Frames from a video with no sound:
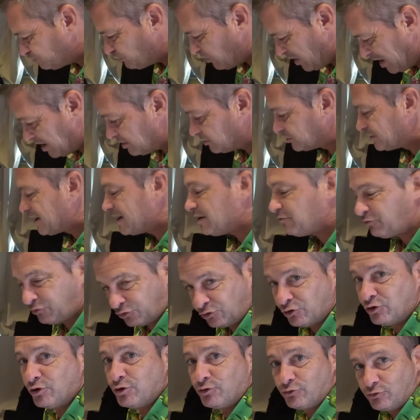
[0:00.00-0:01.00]
I'll get
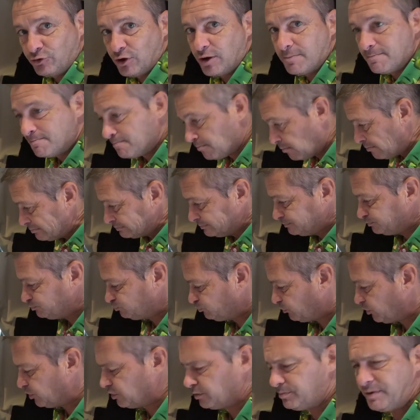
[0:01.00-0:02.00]
through them.
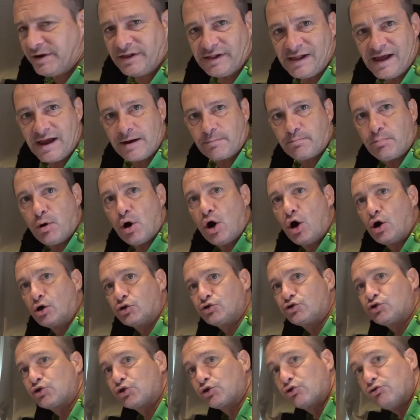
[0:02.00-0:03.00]
They're a bit like
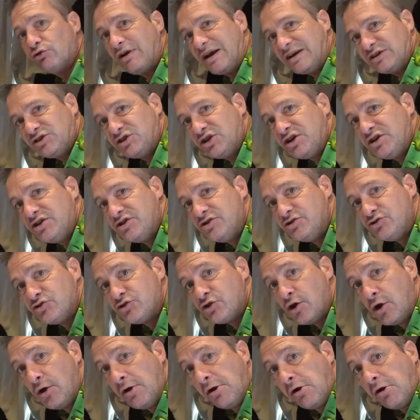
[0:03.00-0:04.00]
pork scratchings.